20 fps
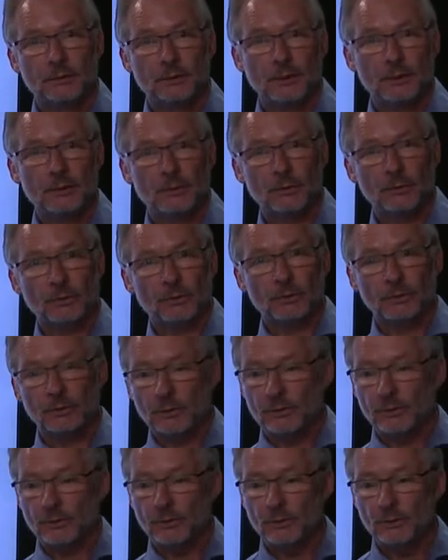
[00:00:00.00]
into
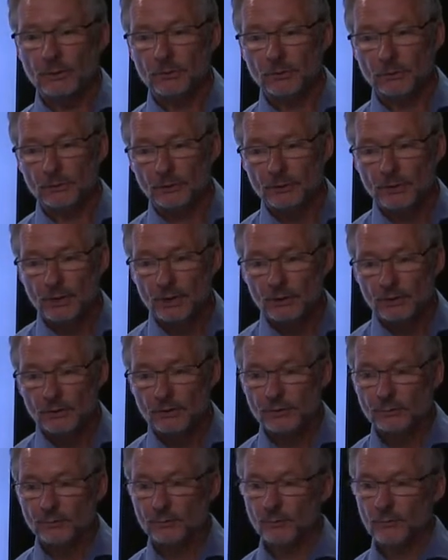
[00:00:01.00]
institutional
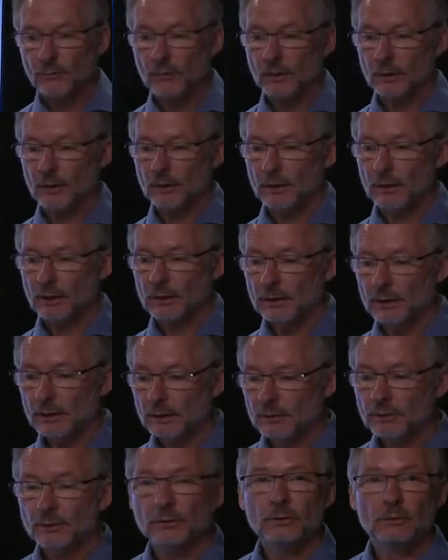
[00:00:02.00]
change, and
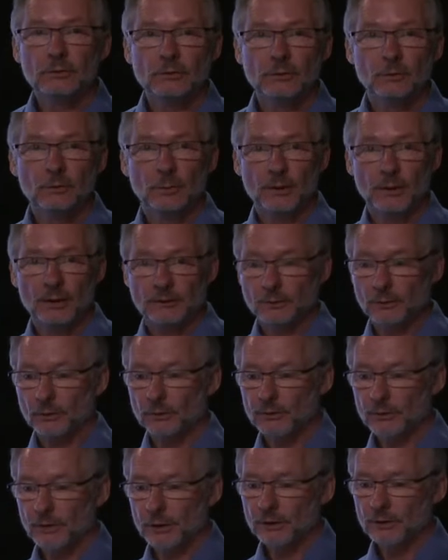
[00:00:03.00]
into
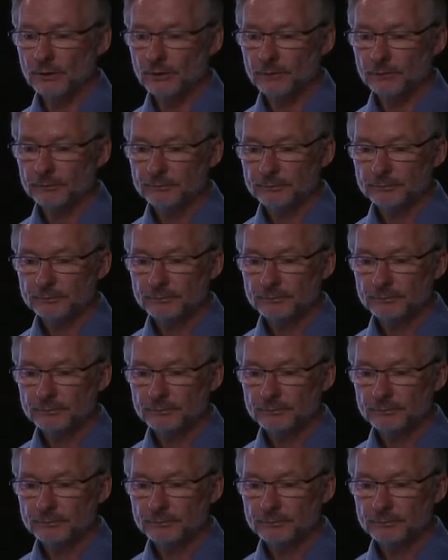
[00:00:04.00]
behavioral change.